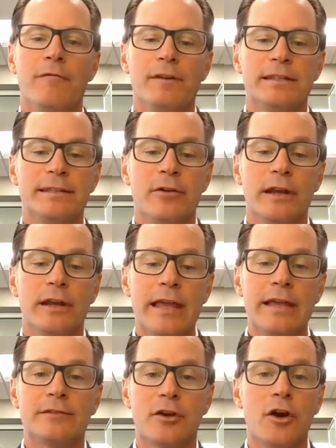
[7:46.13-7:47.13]

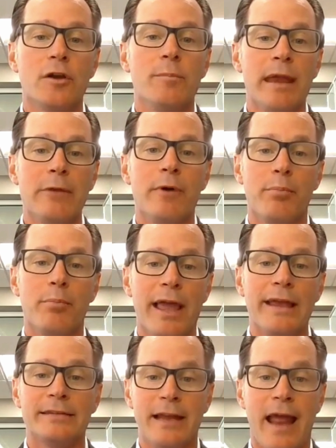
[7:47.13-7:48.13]
Facilities could be
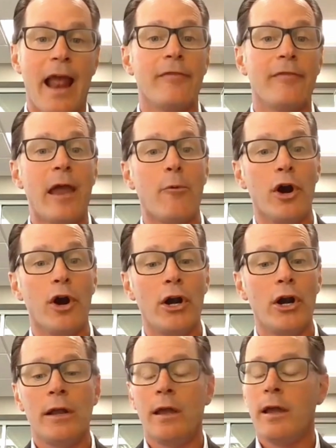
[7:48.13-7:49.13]
replaced, and they
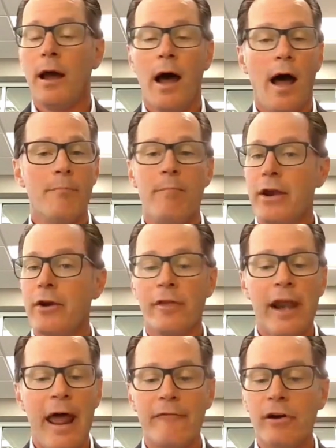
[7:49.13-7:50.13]
were better
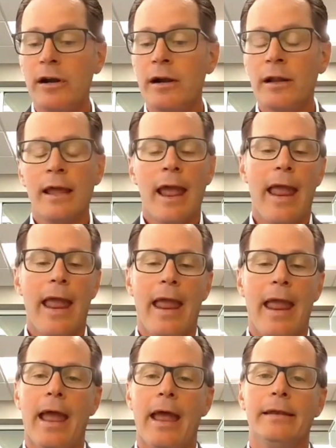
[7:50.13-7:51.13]
than ever.
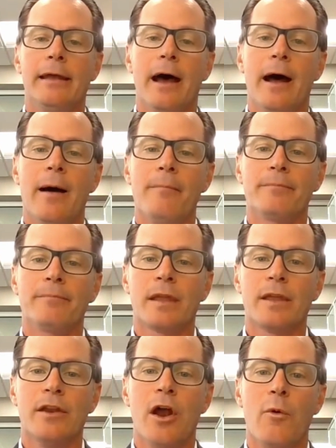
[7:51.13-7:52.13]
And,
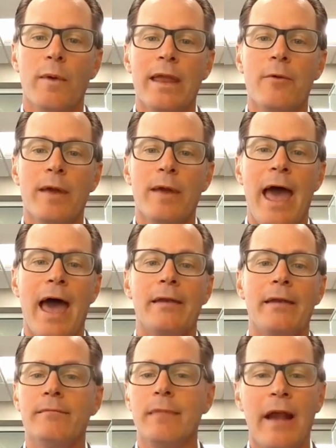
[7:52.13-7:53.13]
we
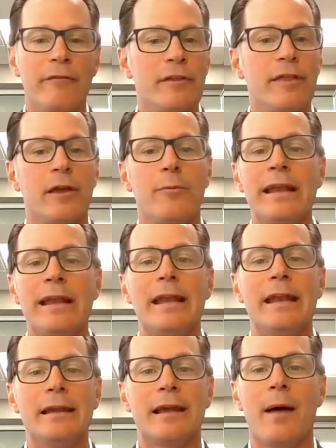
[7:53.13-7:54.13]
had everything we
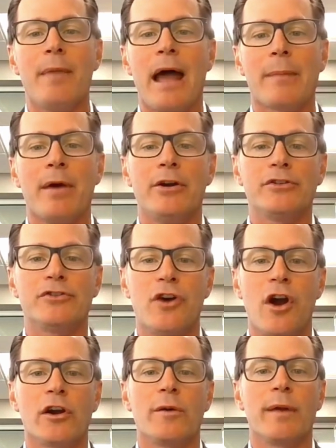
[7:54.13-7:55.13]
needed to come back better and
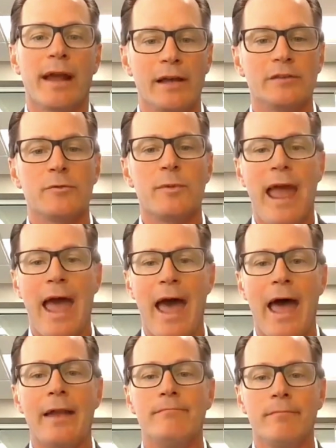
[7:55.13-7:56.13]
stronger because we
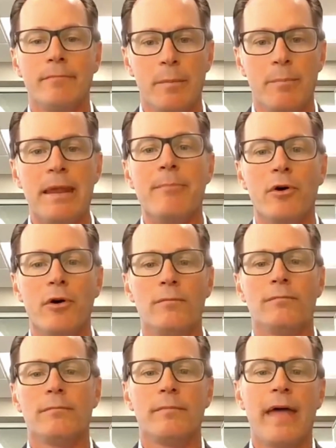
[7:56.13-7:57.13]
had the people
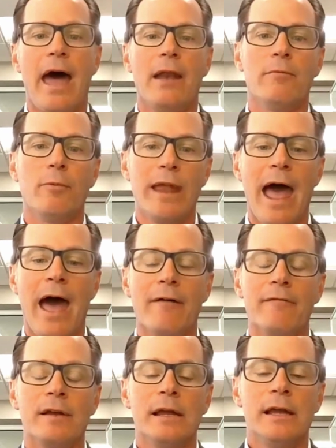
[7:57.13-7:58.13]
that we have.